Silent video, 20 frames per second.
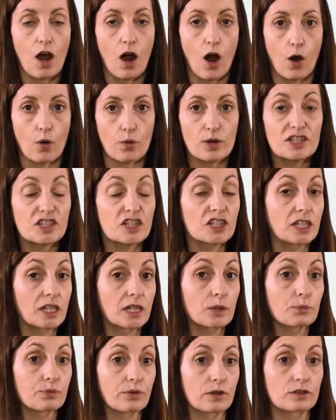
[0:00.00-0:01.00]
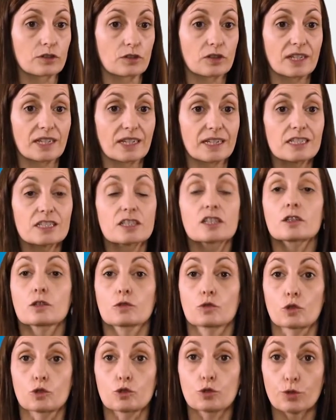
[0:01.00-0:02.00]
Origin-linked product is
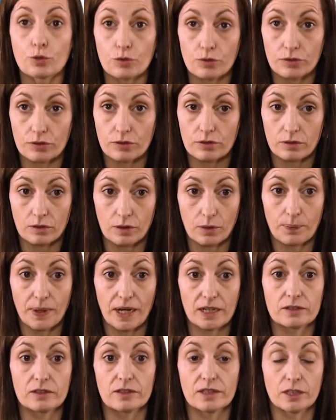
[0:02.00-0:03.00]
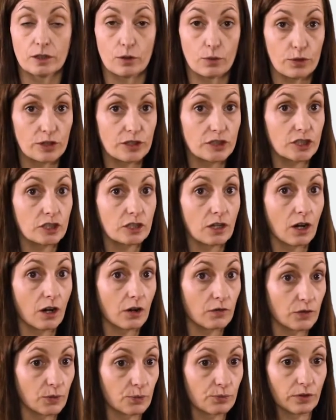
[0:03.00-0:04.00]
the truth about the origin
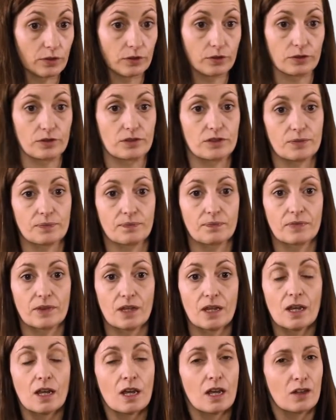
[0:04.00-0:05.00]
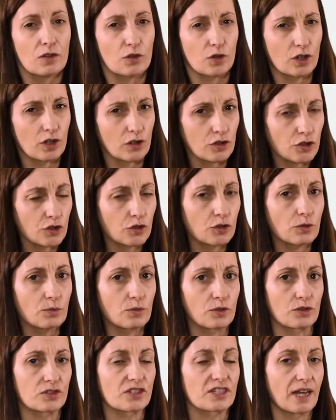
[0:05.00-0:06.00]
of the products. The
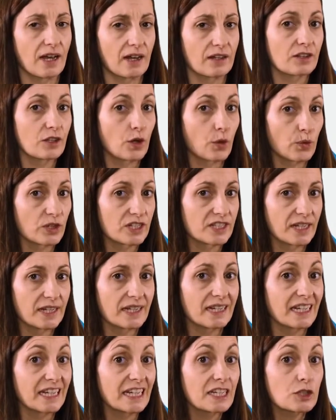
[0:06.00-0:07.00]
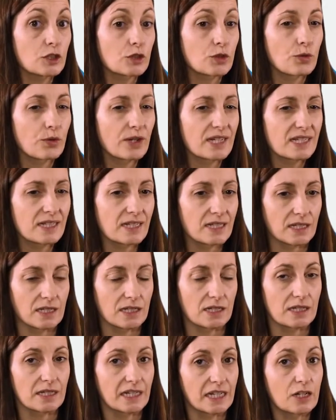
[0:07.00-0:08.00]
consumers are nowadays interested
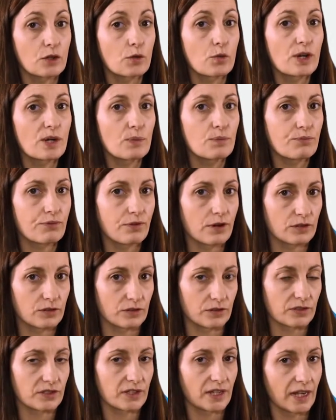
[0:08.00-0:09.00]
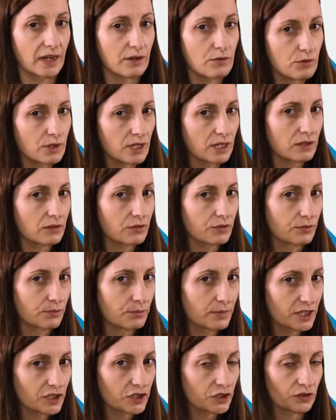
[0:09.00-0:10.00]
in real products and real
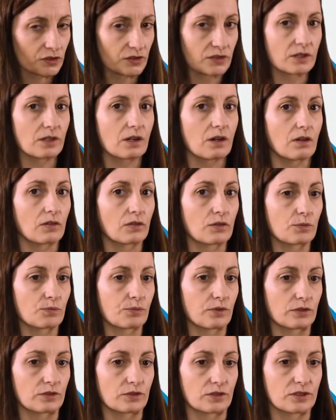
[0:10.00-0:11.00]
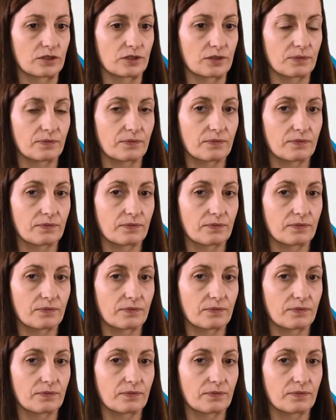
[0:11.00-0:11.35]
information on the product.